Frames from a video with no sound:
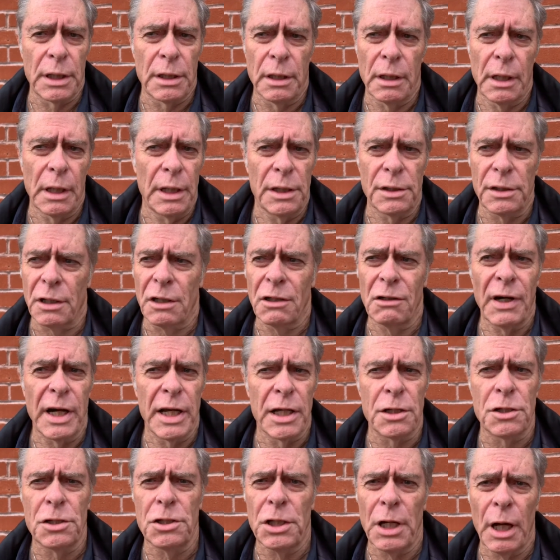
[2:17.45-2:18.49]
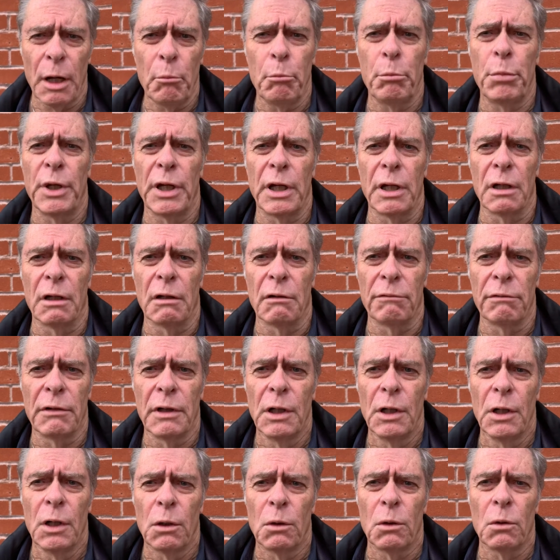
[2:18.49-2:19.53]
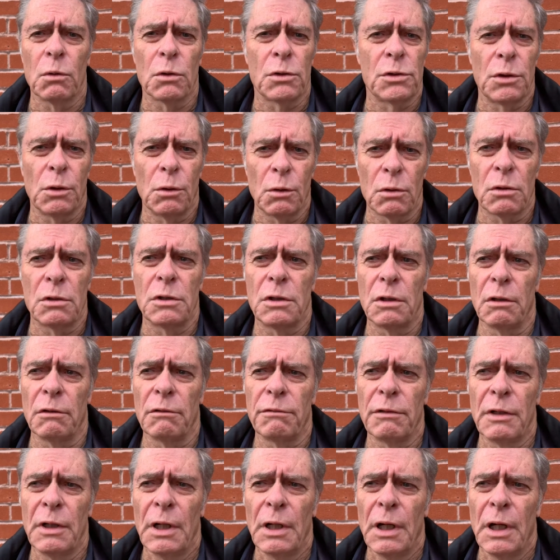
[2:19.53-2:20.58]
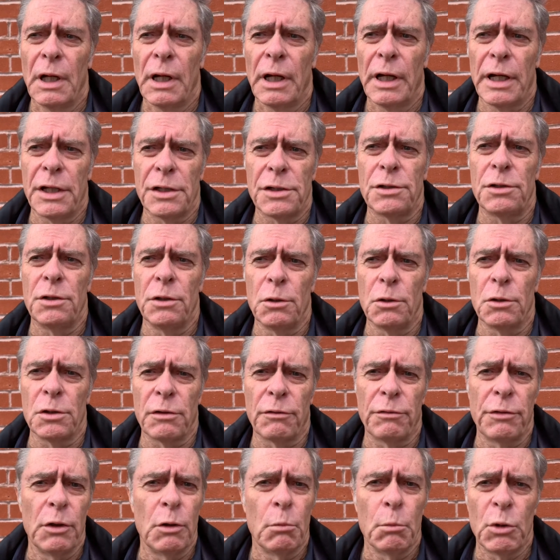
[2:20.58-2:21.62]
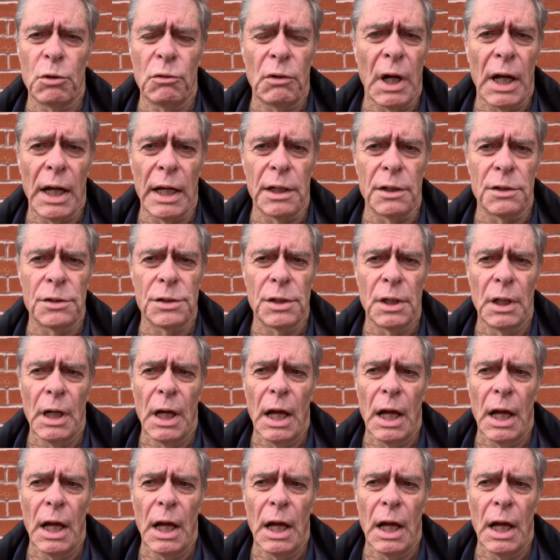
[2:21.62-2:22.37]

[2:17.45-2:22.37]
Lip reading: and he's a great champion of all sorts of issues of human rights.